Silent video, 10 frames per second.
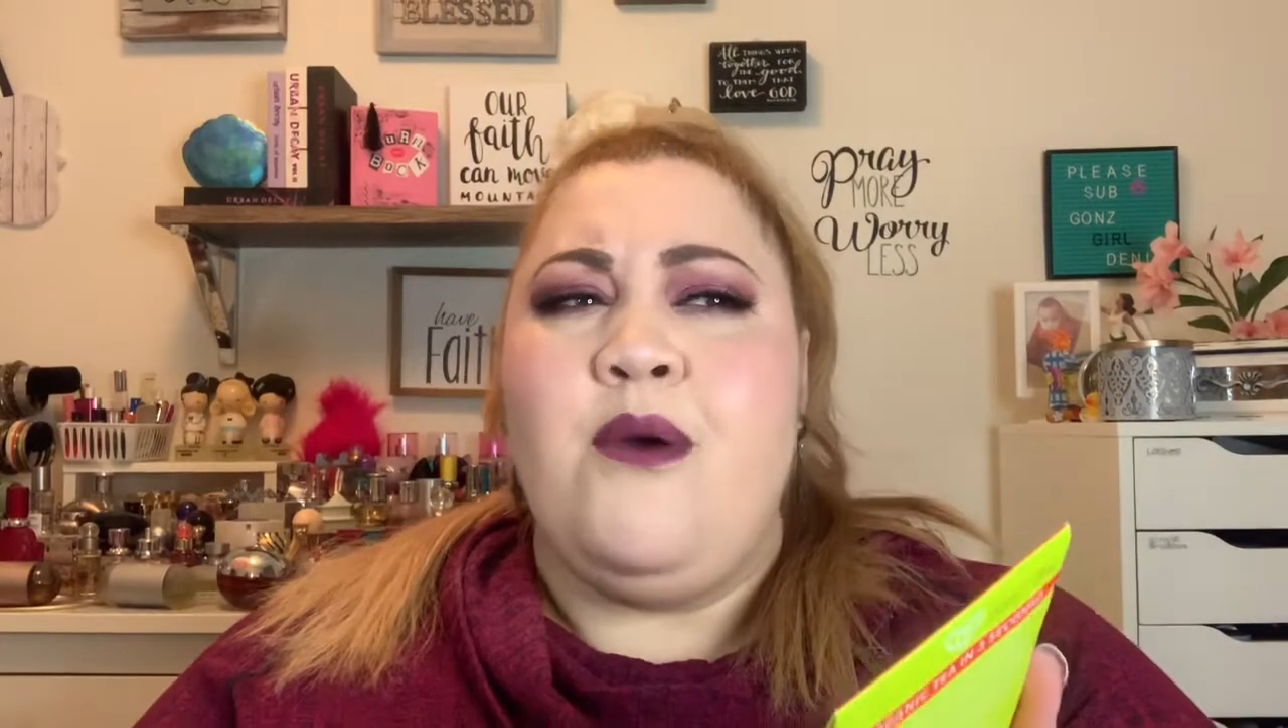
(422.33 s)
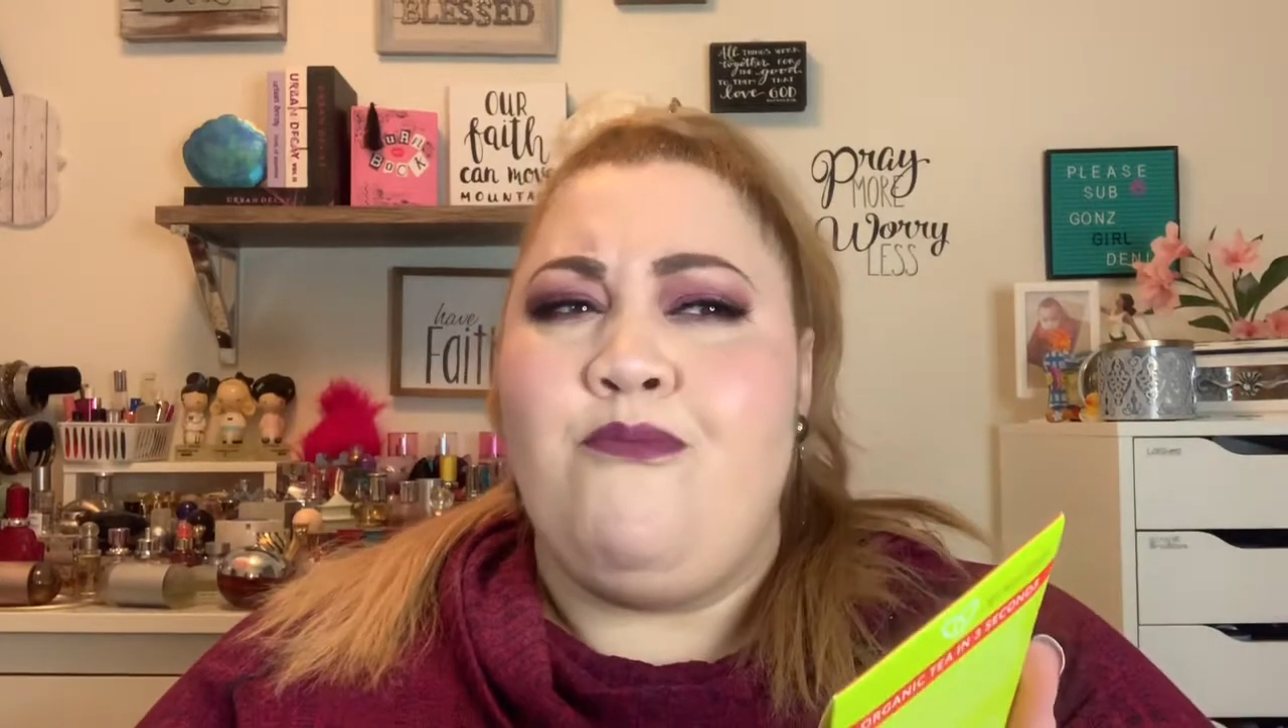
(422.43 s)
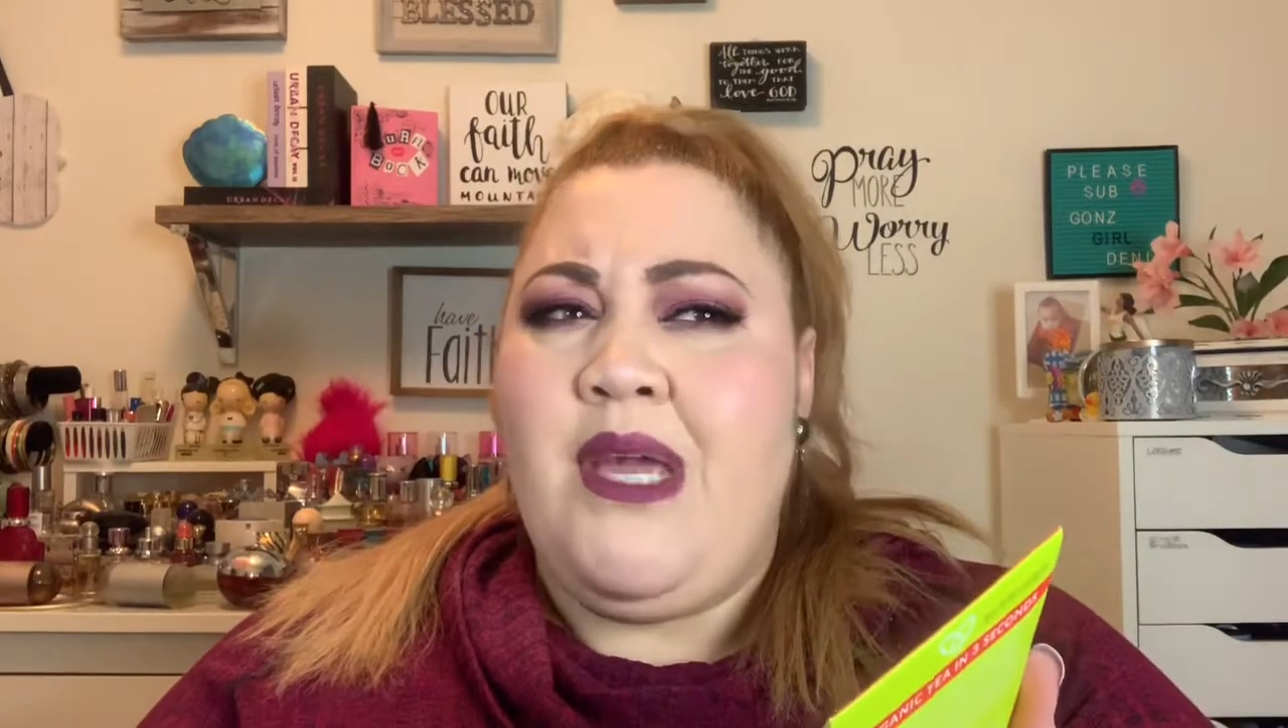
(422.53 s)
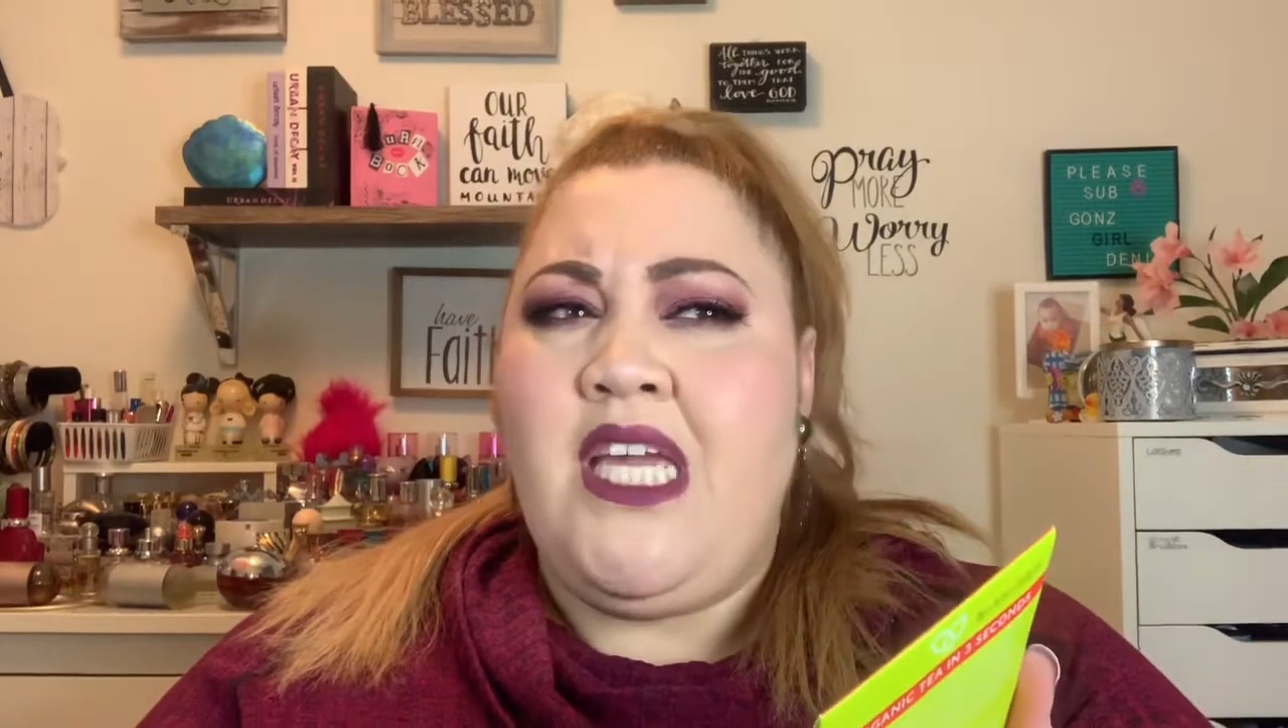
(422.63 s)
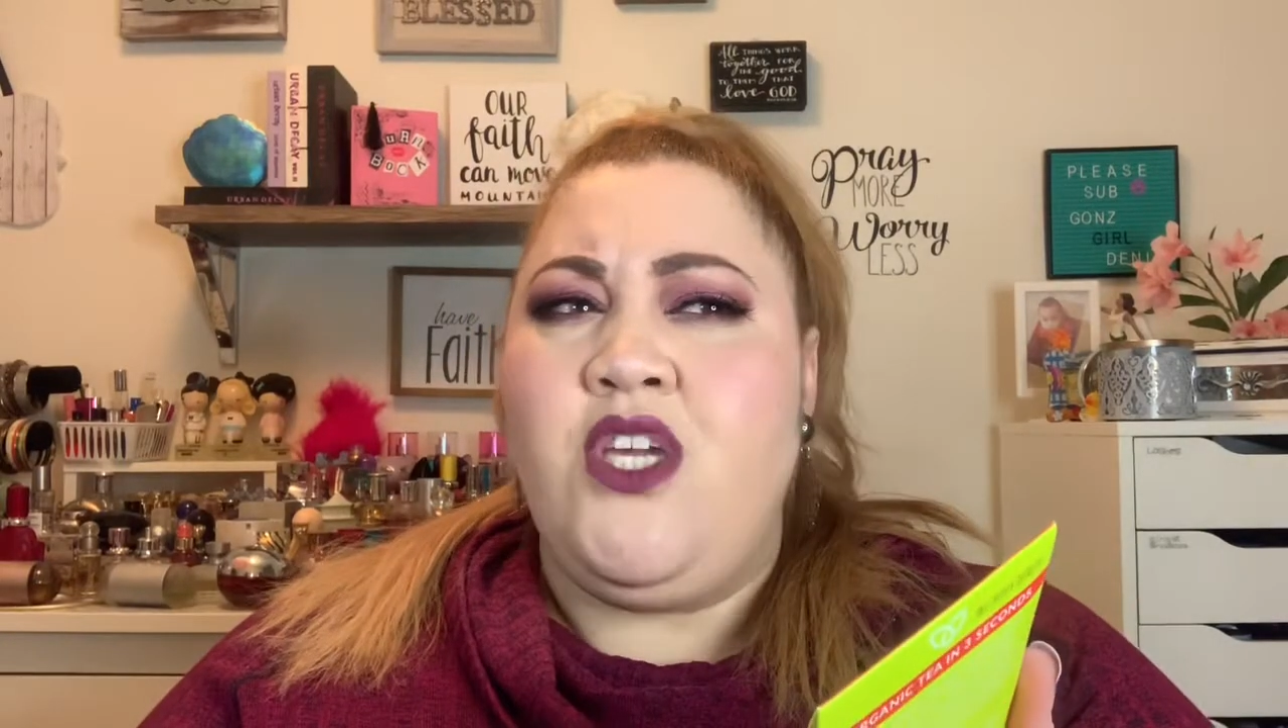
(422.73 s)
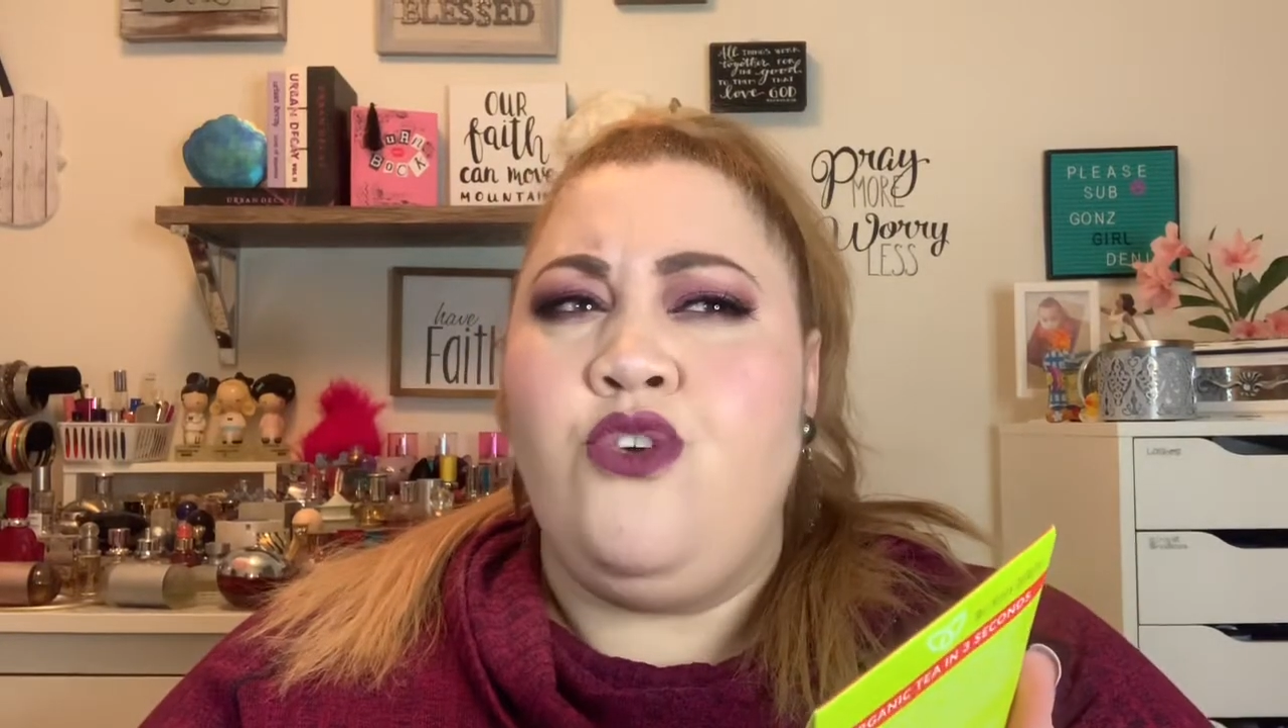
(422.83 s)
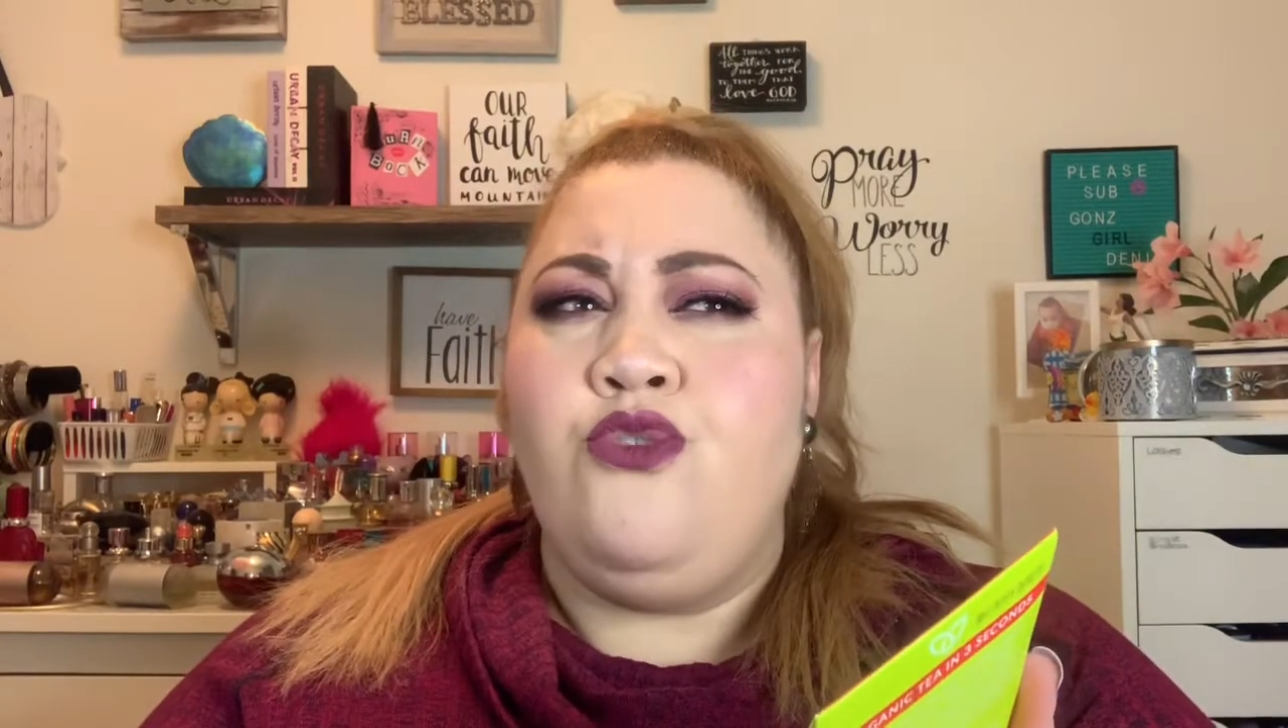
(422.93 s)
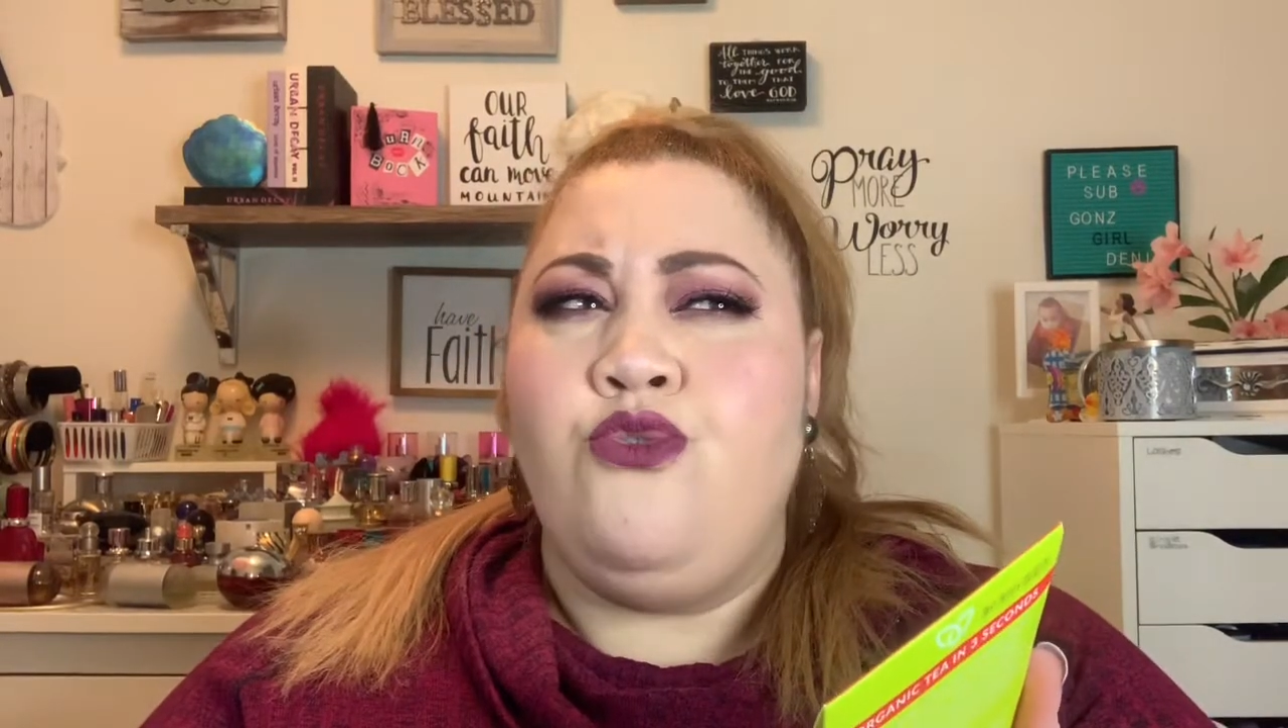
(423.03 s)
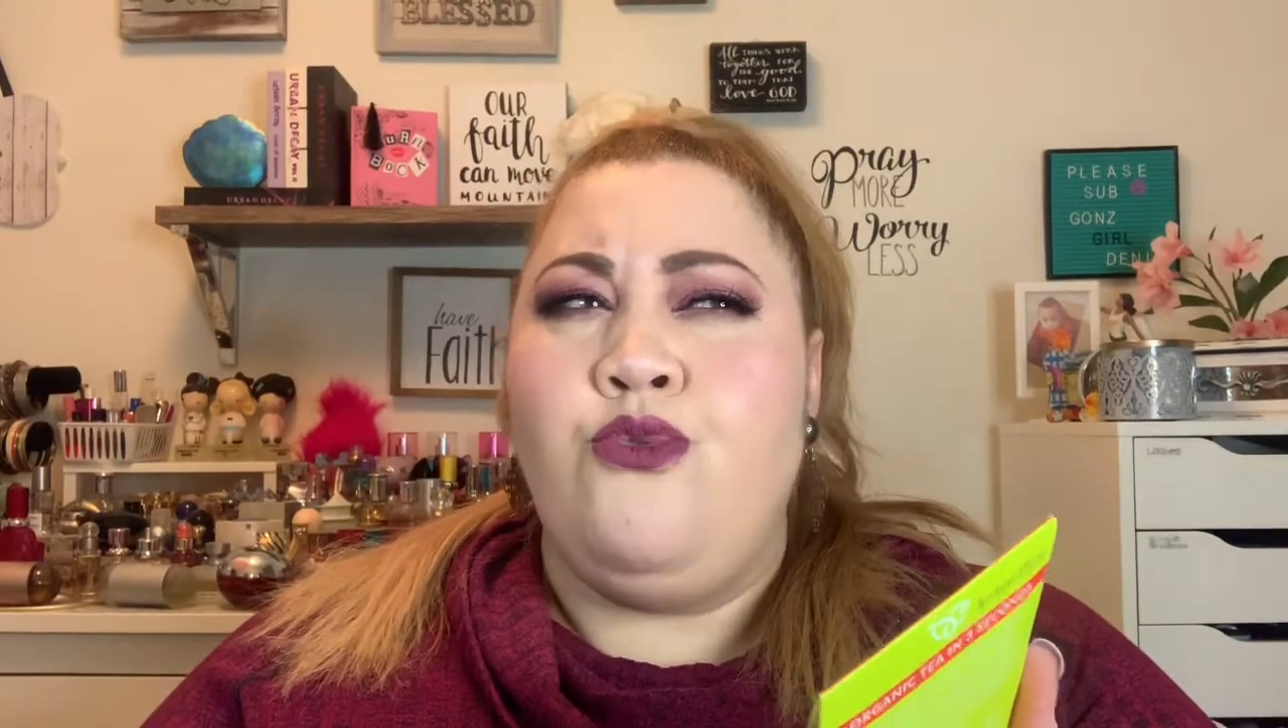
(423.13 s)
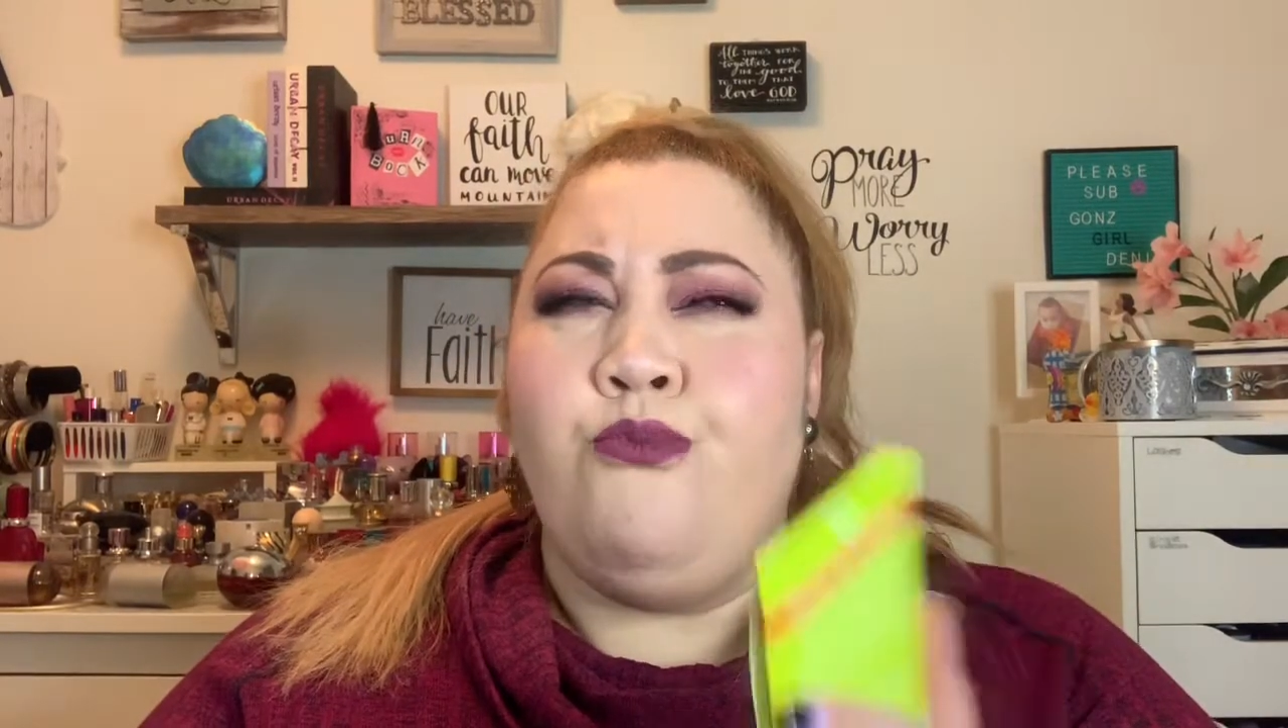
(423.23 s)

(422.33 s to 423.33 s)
make you